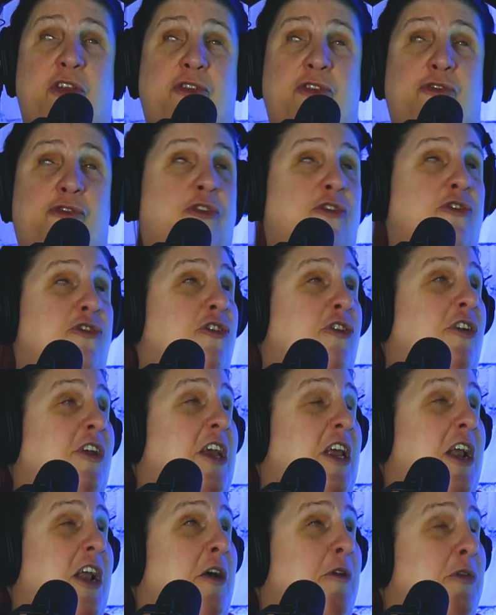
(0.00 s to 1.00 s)
it's good to
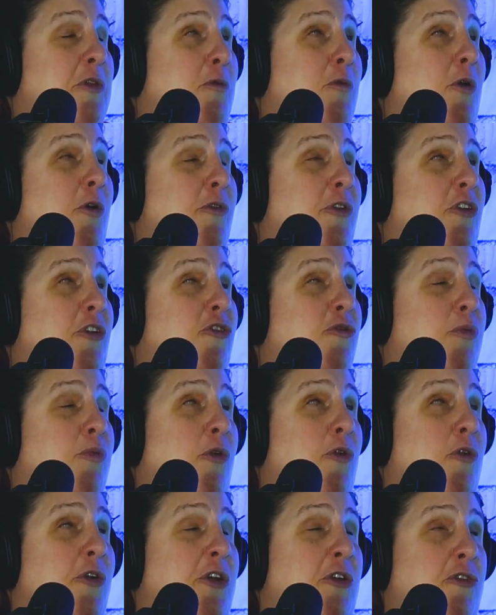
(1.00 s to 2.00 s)
get out in the world,
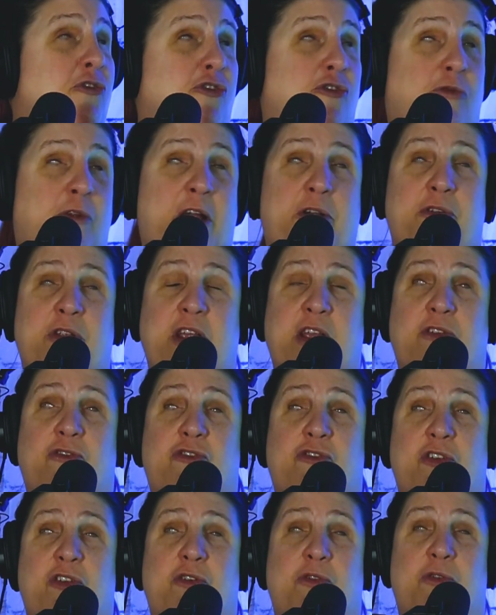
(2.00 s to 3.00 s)
explore your
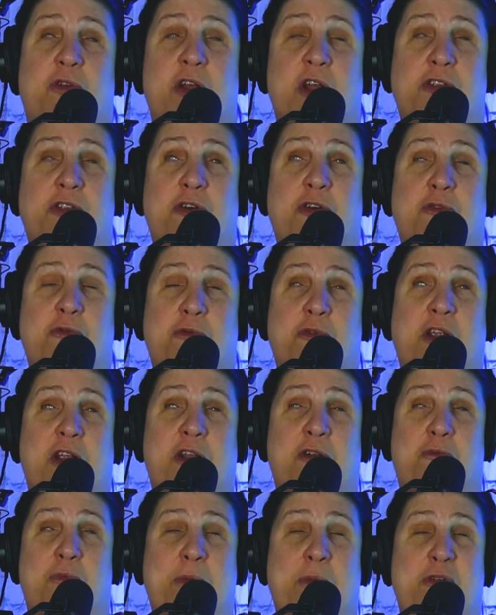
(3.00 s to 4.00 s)
surroundings, you know, don't,
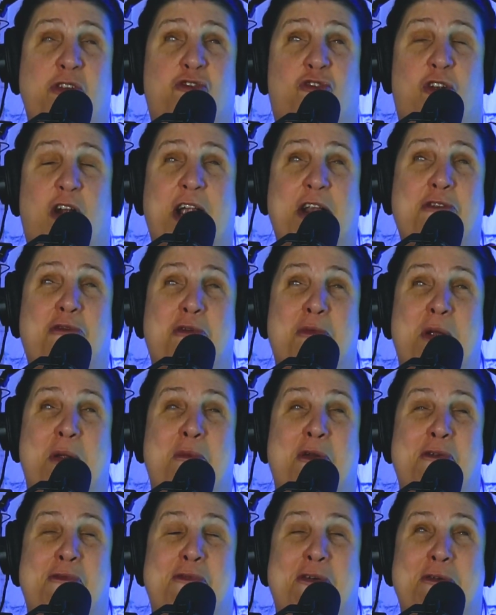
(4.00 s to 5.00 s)
maybe try to
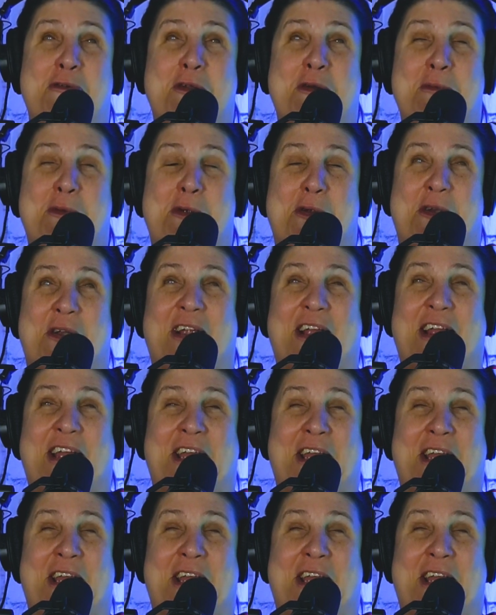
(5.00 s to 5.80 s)
remember a phone number.